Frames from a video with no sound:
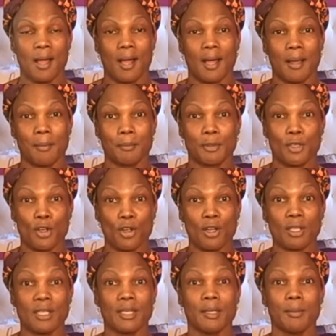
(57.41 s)
um,
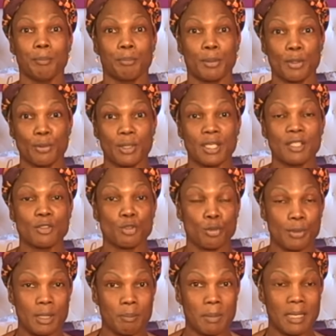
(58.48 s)
girly beauty
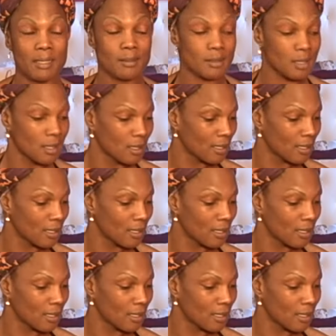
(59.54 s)
treatment